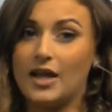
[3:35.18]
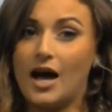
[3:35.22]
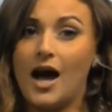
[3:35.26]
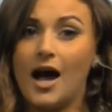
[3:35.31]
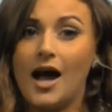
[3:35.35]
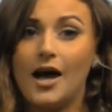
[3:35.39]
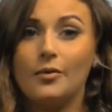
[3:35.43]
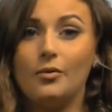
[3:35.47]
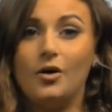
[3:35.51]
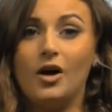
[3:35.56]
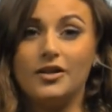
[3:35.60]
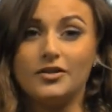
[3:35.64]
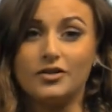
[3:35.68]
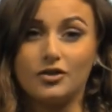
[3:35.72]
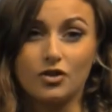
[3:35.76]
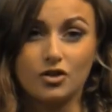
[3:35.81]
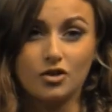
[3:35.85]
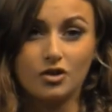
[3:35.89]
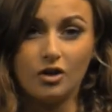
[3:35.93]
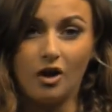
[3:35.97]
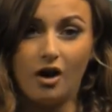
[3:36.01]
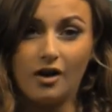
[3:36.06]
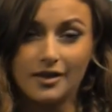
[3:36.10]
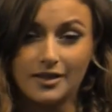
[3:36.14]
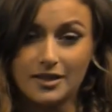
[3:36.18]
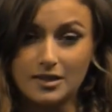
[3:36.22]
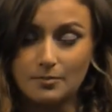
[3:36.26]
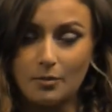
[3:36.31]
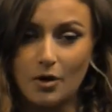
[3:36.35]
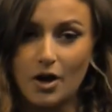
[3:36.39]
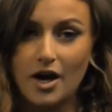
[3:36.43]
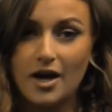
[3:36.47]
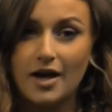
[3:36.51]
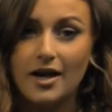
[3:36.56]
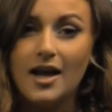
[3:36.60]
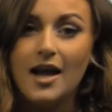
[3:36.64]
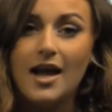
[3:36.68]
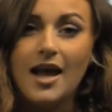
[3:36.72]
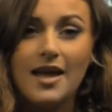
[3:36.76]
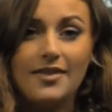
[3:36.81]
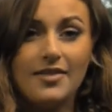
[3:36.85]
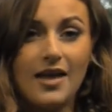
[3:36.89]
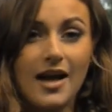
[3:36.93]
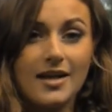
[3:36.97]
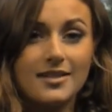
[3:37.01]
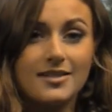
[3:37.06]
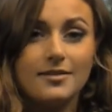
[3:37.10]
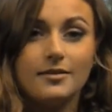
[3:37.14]
eye wall is the strongest part,
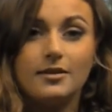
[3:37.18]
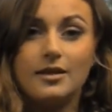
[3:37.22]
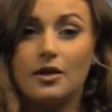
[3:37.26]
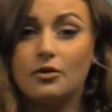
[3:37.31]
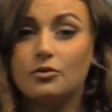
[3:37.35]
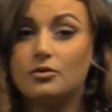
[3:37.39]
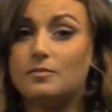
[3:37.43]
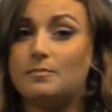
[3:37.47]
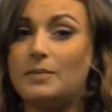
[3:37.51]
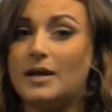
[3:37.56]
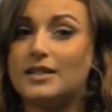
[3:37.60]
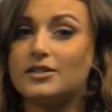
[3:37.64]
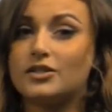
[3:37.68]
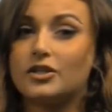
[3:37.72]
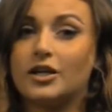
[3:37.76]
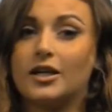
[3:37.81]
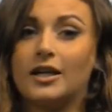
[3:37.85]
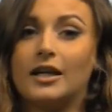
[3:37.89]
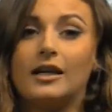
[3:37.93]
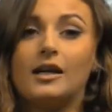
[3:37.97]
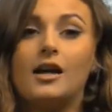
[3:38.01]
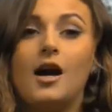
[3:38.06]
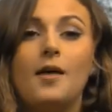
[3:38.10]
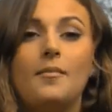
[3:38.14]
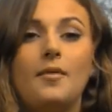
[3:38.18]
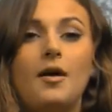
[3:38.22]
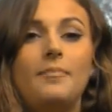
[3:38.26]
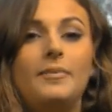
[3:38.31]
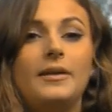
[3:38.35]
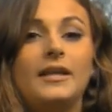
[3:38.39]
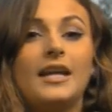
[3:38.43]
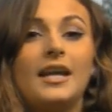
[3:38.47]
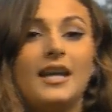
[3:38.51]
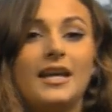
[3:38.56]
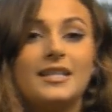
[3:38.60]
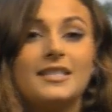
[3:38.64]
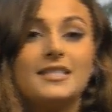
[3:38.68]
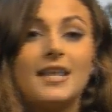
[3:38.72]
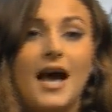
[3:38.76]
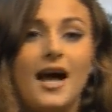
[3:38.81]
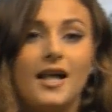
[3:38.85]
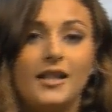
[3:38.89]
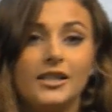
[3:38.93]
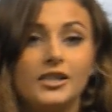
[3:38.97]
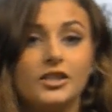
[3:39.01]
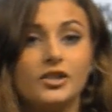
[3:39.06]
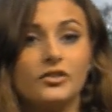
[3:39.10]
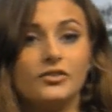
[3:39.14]
those bends are going to come up and hit
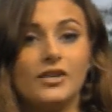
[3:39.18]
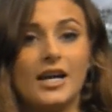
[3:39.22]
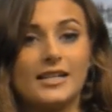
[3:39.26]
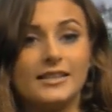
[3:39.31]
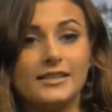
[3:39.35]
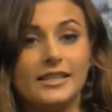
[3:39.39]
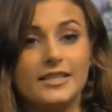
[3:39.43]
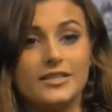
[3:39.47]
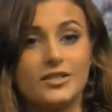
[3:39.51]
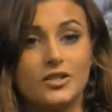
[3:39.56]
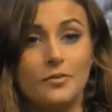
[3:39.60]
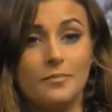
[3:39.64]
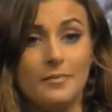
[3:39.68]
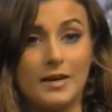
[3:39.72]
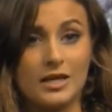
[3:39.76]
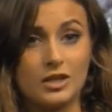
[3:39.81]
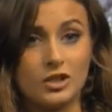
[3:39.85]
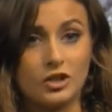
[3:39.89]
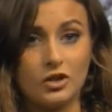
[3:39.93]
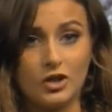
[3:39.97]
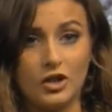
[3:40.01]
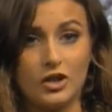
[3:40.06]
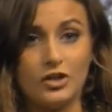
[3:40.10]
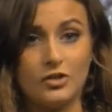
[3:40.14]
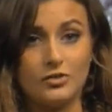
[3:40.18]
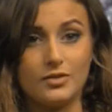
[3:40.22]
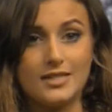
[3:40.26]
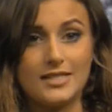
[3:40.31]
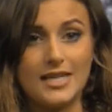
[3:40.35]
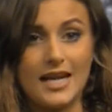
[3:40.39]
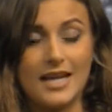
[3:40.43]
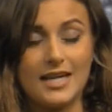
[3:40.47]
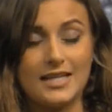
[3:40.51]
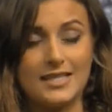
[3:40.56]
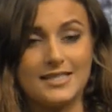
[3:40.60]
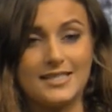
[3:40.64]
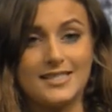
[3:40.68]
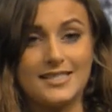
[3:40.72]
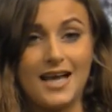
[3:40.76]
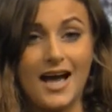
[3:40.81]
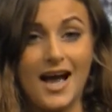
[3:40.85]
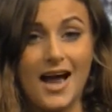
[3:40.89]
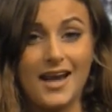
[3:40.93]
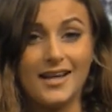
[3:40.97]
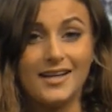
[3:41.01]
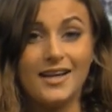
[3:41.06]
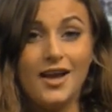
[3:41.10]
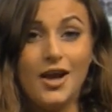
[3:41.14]
Tally directly. So make sure you stay
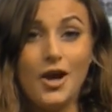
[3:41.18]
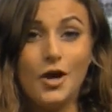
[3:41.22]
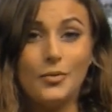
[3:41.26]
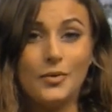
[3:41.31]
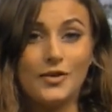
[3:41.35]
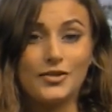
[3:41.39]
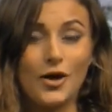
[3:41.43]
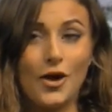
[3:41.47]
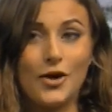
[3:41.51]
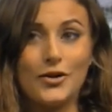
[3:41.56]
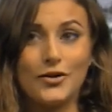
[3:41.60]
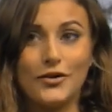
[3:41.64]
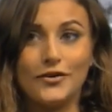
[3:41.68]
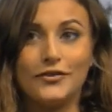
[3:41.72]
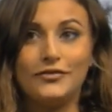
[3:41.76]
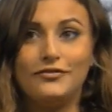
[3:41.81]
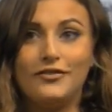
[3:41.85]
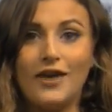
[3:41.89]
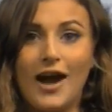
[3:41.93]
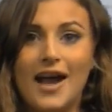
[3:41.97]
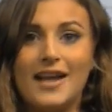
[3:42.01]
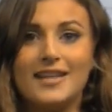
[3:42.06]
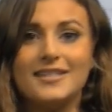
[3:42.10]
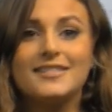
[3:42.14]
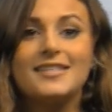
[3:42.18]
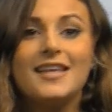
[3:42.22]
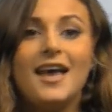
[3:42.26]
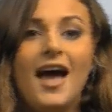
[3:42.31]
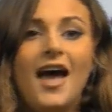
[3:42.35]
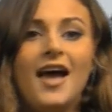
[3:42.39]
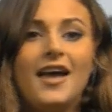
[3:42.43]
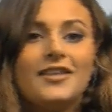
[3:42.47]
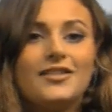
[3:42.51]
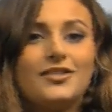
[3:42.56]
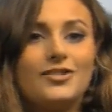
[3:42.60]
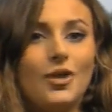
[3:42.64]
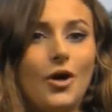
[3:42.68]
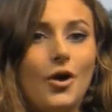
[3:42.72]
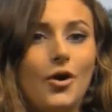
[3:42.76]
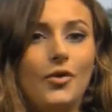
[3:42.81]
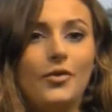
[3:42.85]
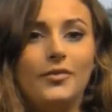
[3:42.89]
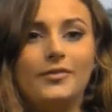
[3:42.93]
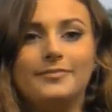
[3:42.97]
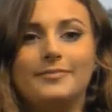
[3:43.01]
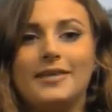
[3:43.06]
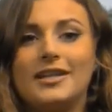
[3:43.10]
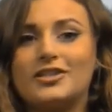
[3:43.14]
inside with all your friends.
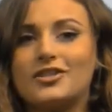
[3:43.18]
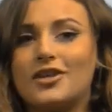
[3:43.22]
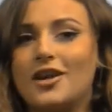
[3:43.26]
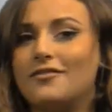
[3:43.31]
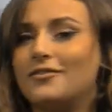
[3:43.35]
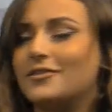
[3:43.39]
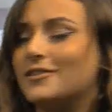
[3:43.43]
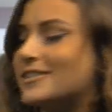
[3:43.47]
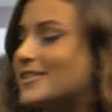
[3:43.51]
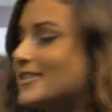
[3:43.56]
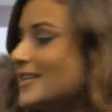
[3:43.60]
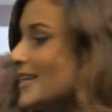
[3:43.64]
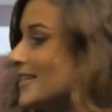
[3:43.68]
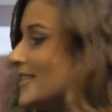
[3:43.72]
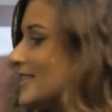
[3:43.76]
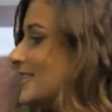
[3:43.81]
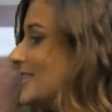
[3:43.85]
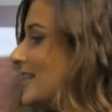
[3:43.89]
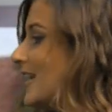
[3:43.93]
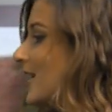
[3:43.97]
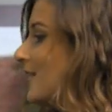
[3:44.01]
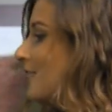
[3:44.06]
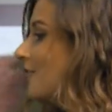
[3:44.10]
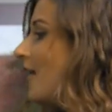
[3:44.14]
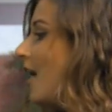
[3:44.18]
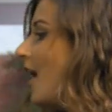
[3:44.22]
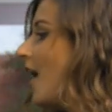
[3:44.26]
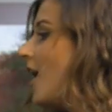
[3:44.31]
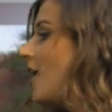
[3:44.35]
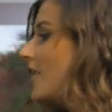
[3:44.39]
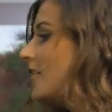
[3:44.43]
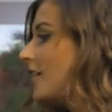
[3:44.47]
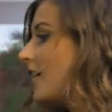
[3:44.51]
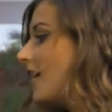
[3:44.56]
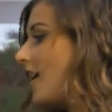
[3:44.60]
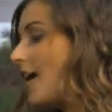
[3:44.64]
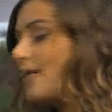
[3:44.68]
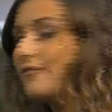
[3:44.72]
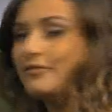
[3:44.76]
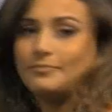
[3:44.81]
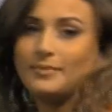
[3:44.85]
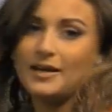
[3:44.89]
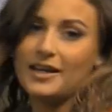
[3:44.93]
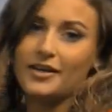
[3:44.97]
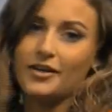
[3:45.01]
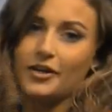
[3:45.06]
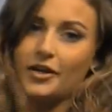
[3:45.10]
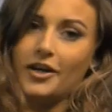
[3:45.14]
So make sure everyone stays safe.
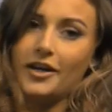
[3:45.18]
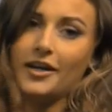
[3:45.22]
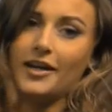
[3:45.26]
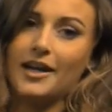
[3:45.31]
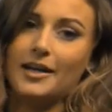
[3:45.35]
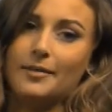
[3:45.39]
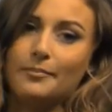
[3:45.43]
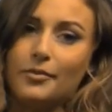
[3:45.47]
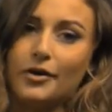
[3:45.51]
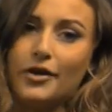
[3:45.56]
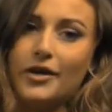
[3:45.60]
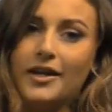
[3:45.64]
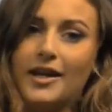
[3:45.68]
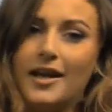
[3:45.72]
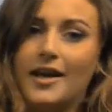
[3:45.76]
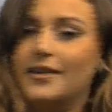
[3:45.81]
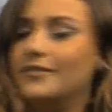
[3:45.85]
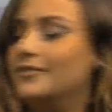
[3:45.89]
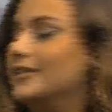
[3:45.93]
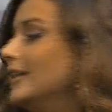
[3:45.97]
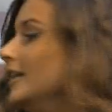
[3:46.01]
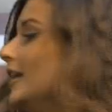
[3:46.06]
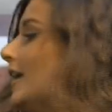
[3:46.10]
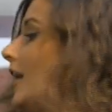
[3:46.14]
Make a hurricane party out of it.